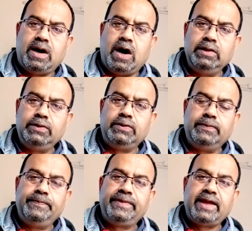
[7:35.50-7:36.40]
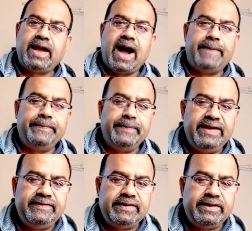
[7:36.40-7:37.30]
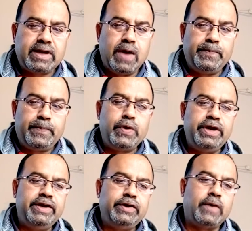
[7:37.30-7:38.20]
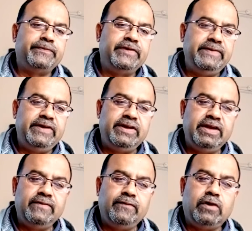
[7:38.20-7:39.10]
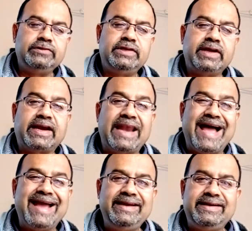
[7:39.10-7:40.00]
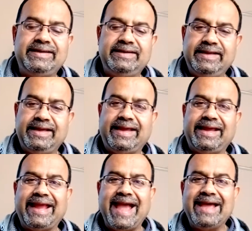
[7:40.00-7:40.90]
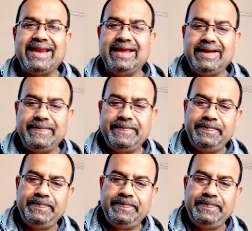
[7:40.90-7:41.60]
Although a major component of CBT involves the client carrying